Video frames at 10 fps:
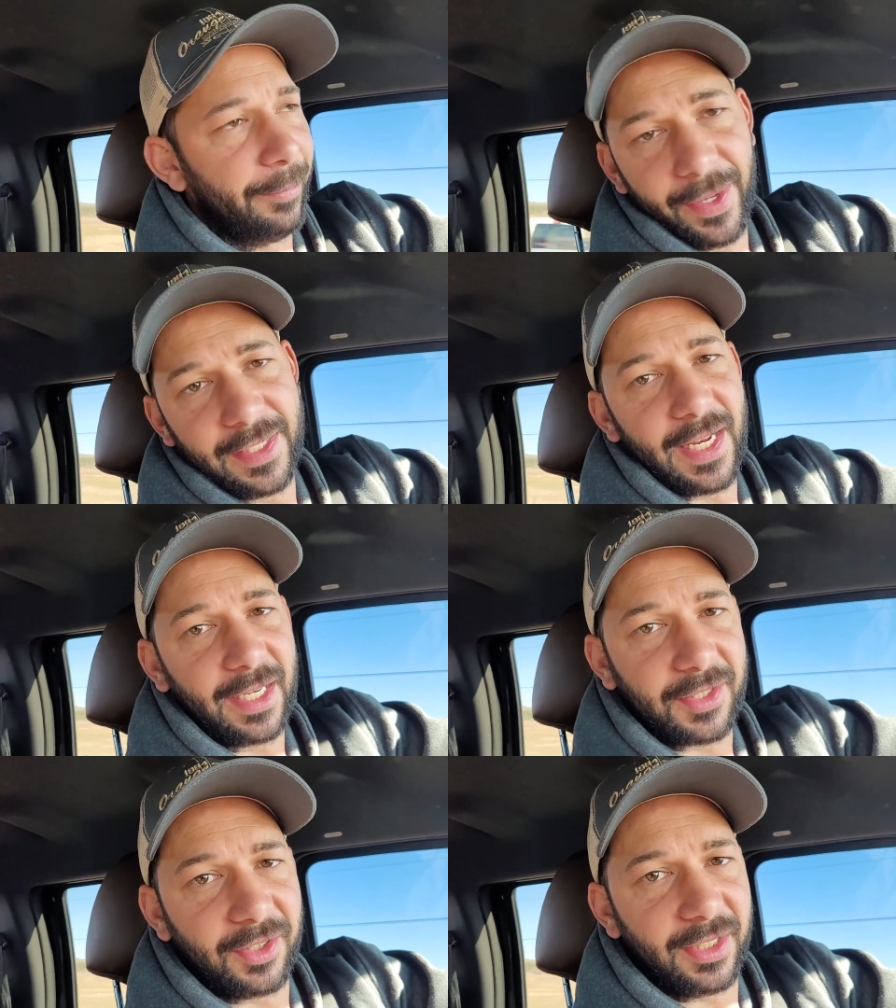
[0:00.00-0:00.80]
bent
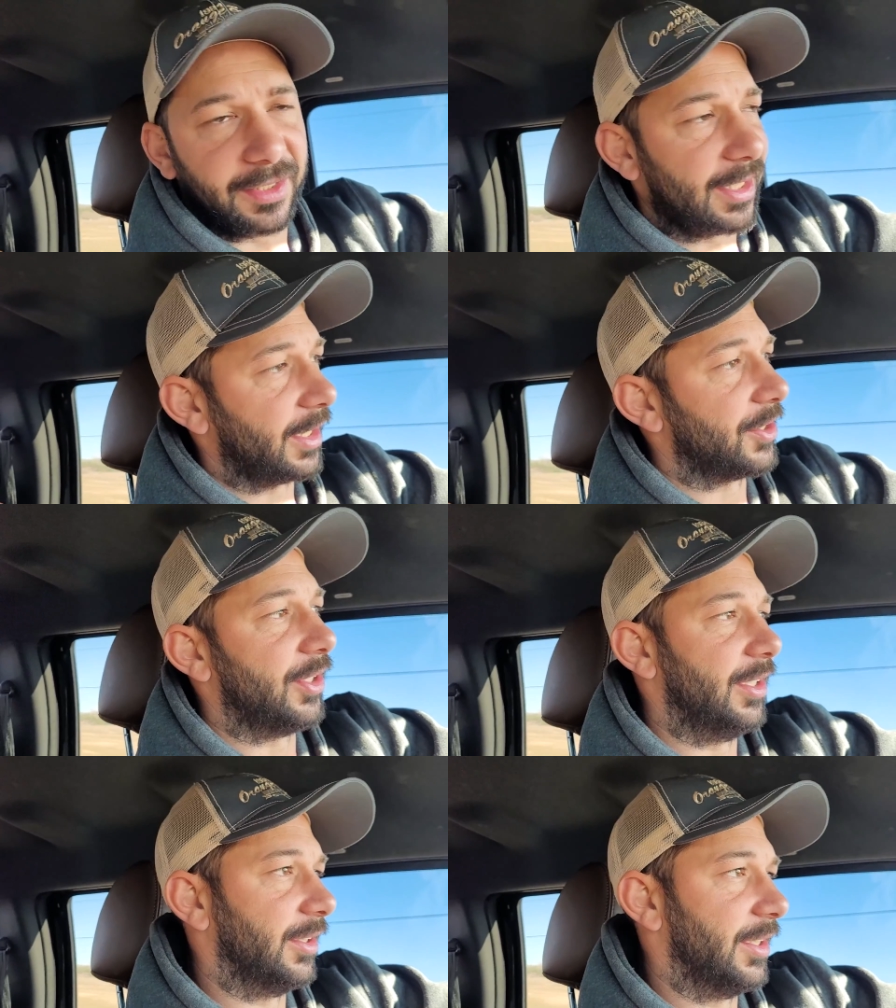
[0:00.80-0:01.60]
axle on Zach's
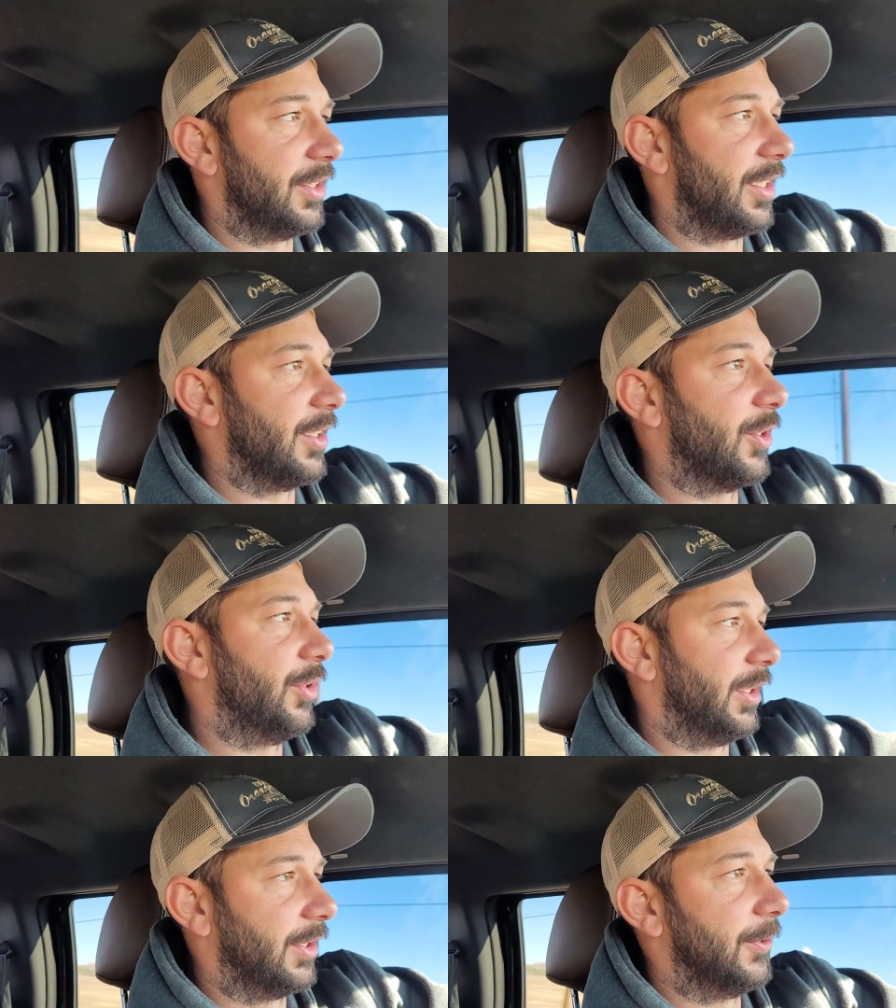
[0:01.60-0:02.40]
trailer is not
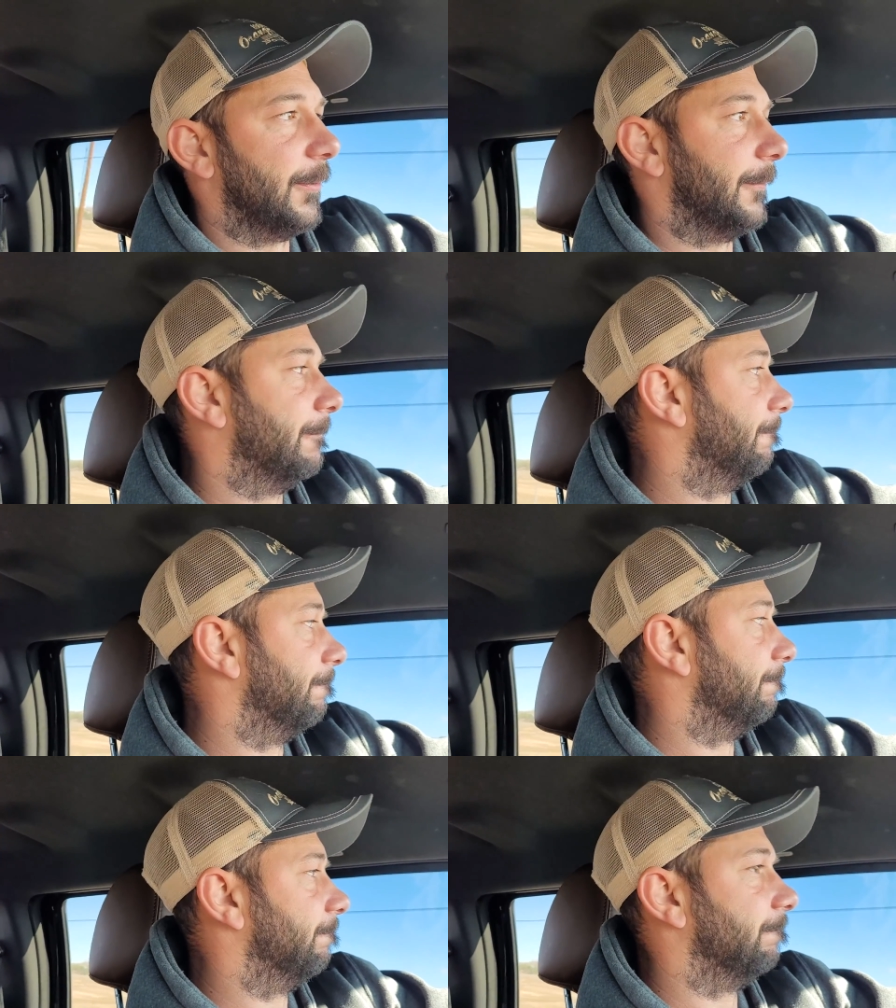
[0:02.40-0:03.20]
going
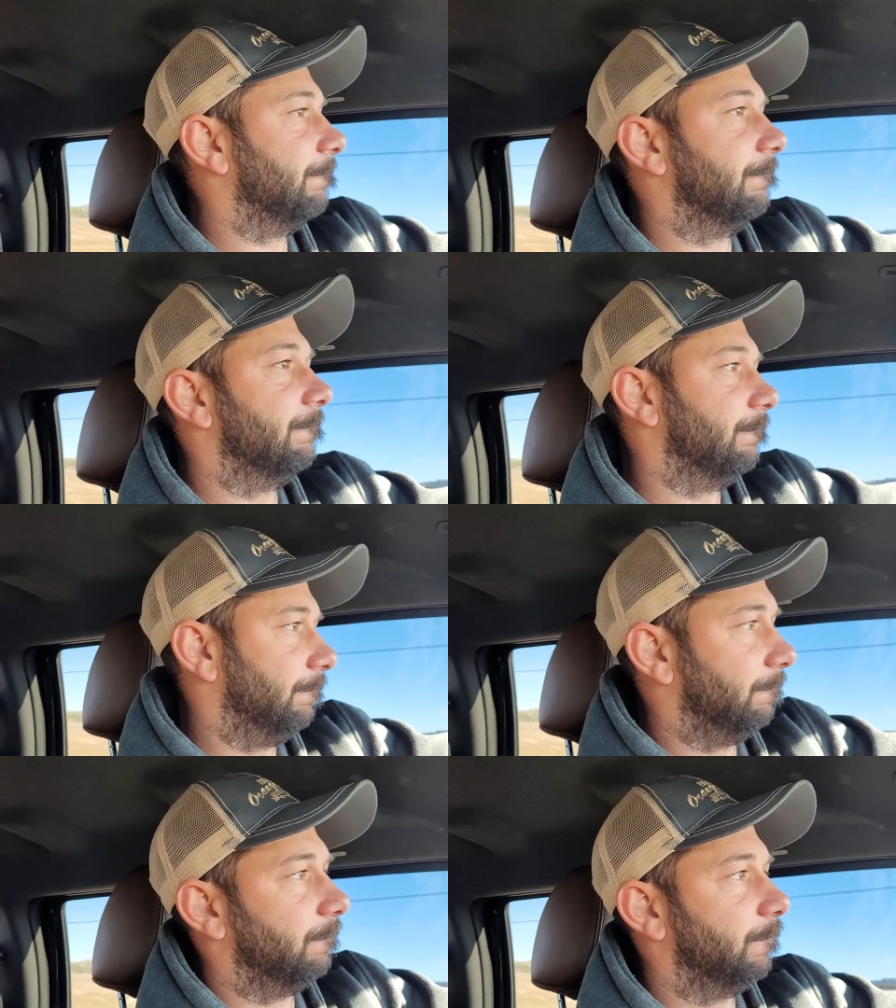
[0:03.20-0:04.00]

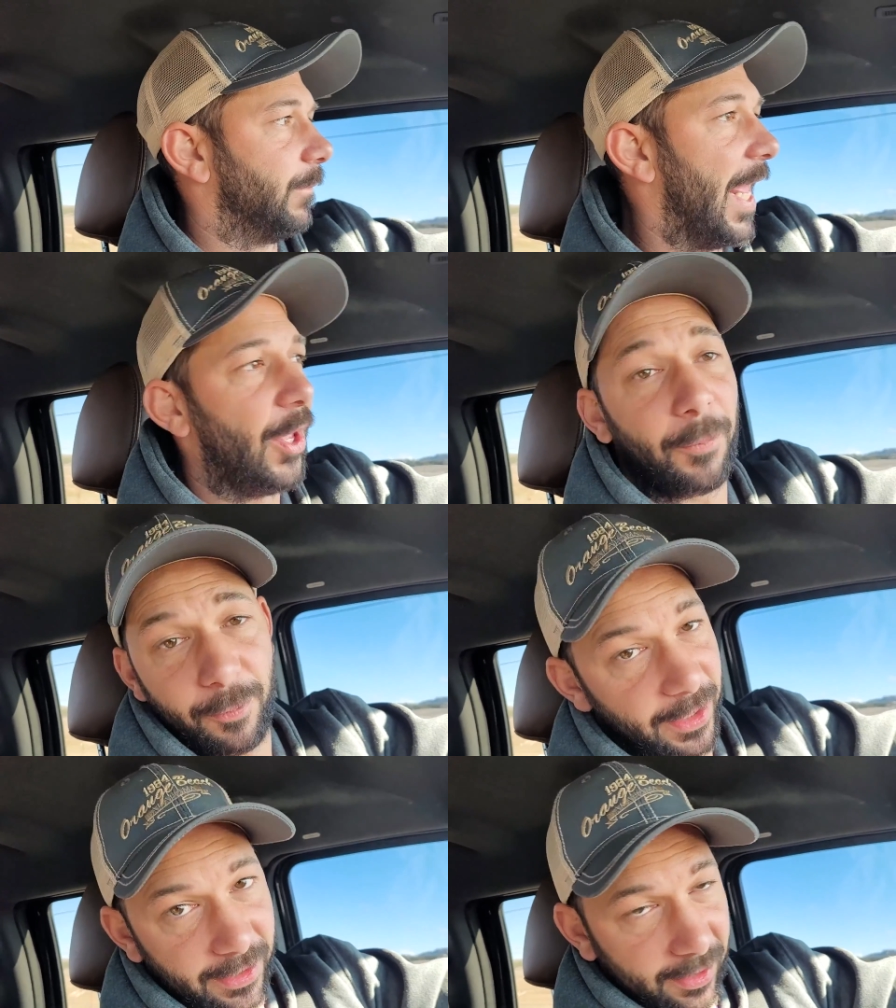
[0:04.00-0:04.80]
to help
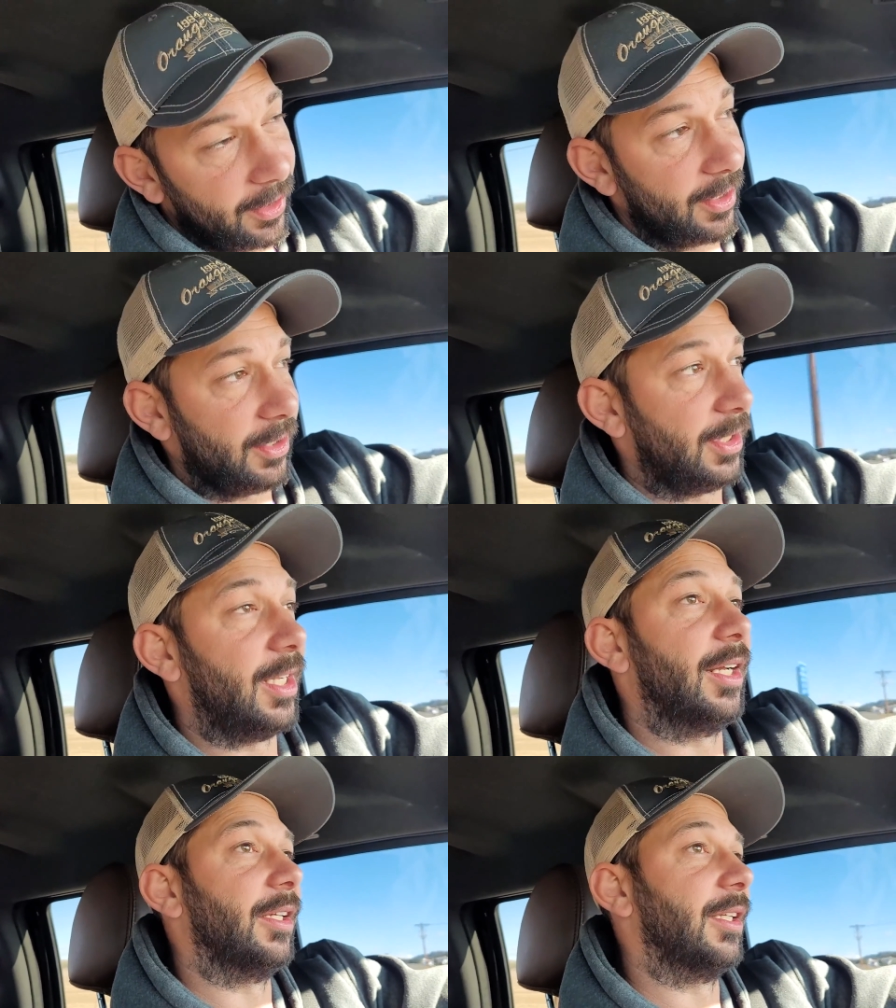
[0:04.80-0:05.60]
me at all
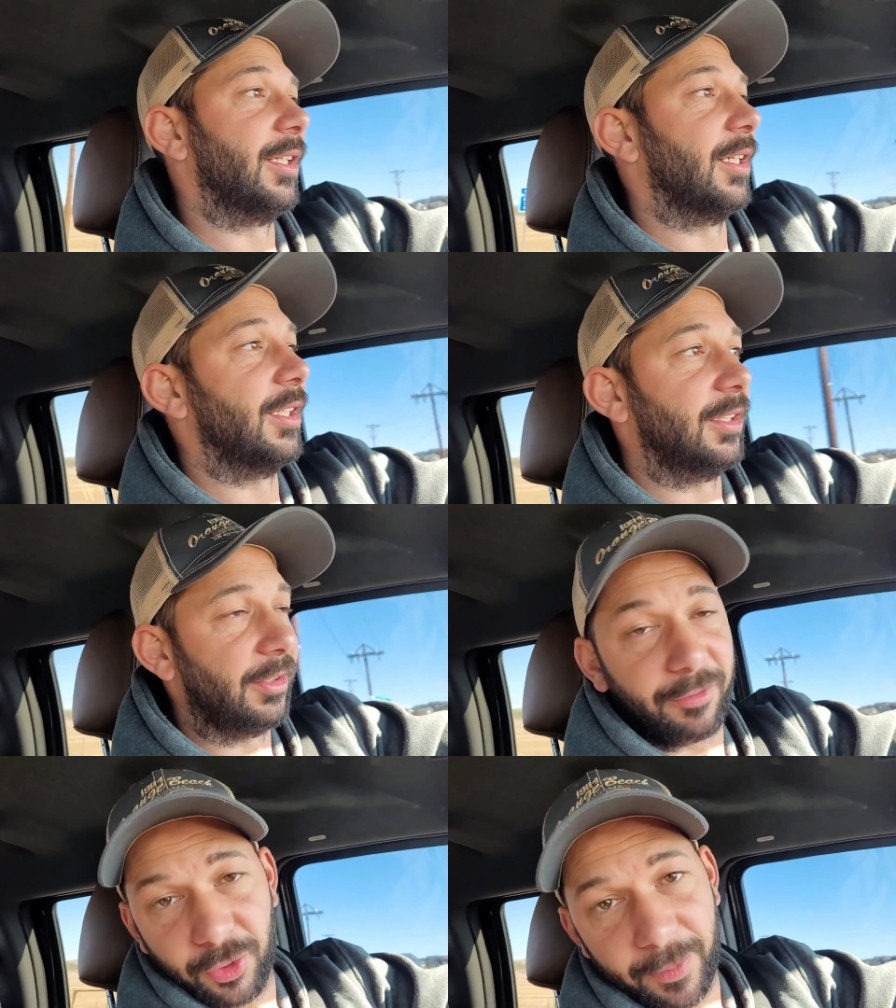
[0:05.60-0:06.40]
on the,
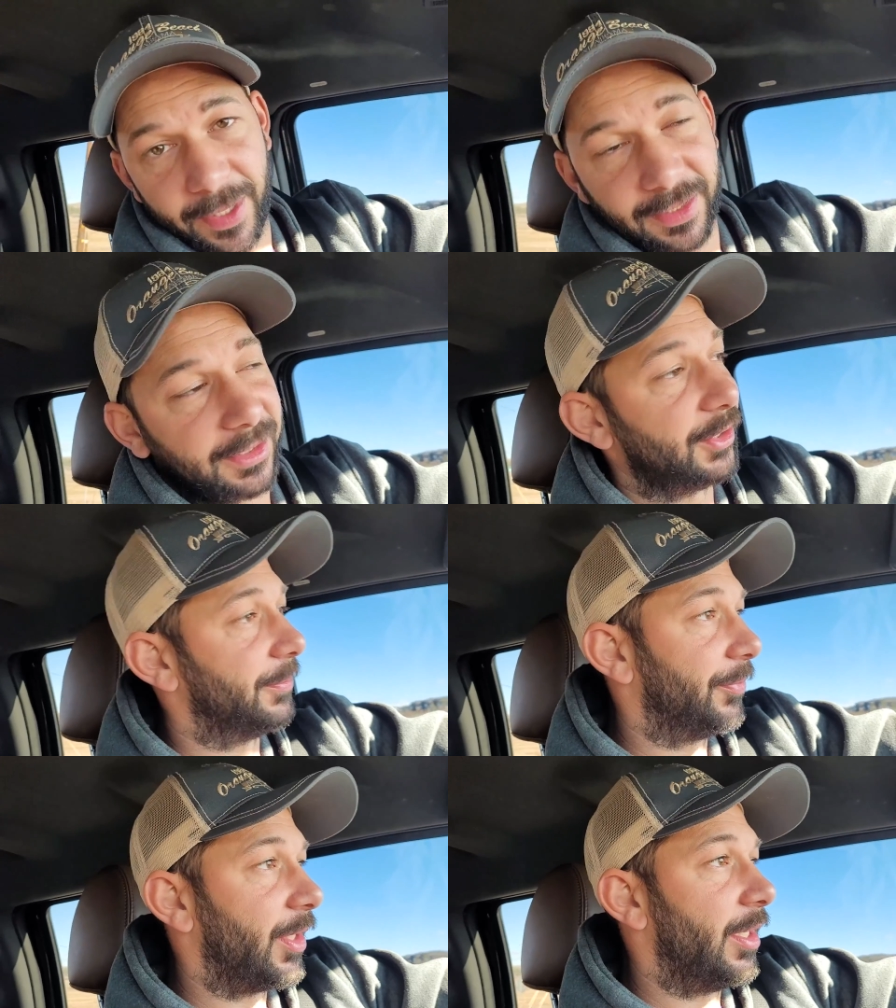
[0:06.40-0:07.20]
uh, the fuel mileage.
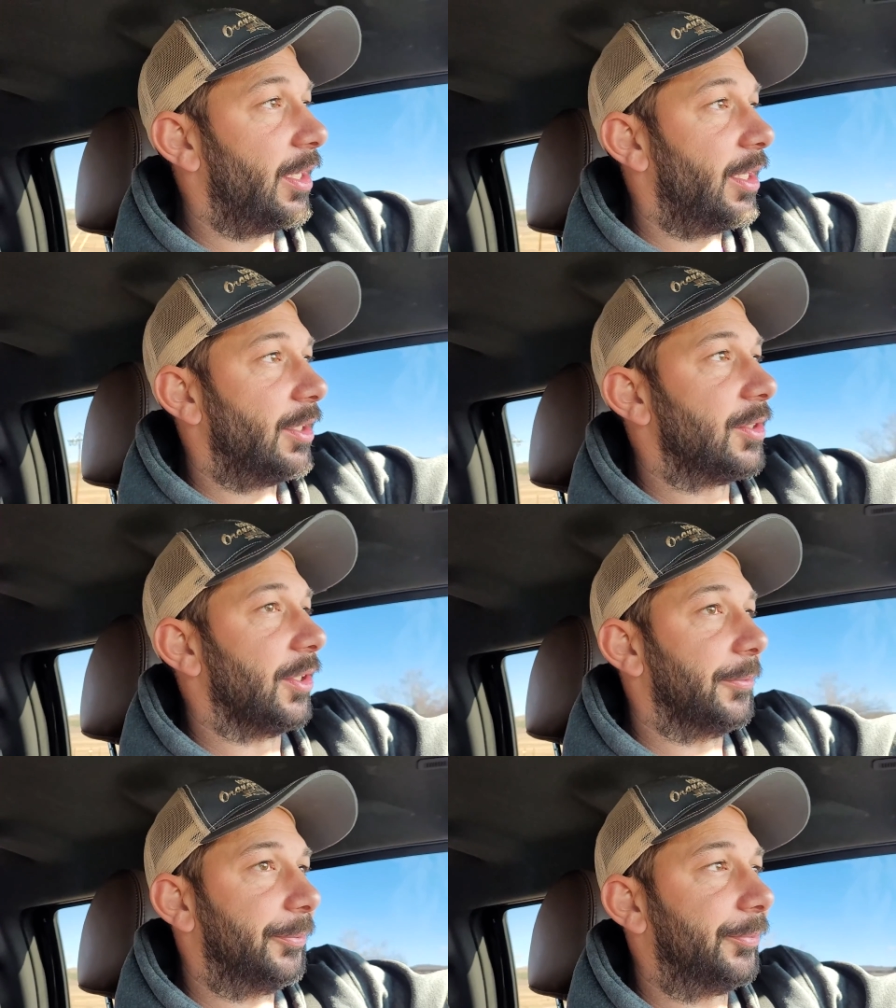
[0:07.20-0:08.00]

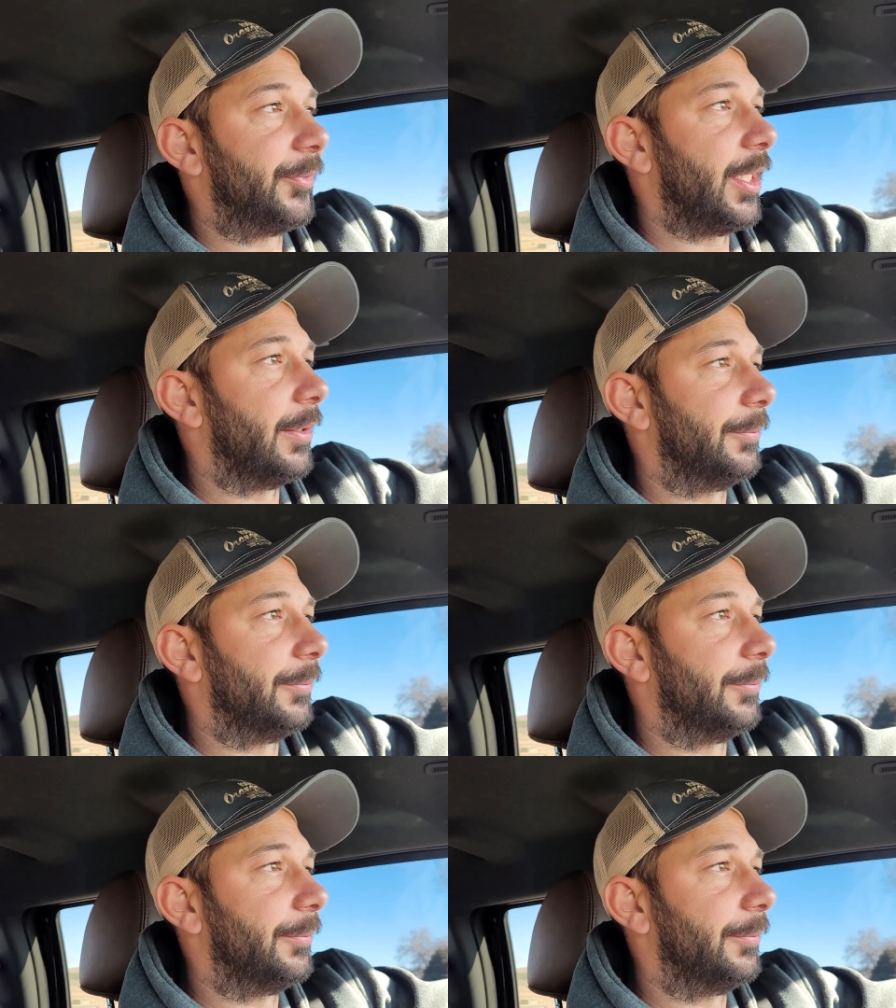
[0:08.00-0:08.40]
So, yeah.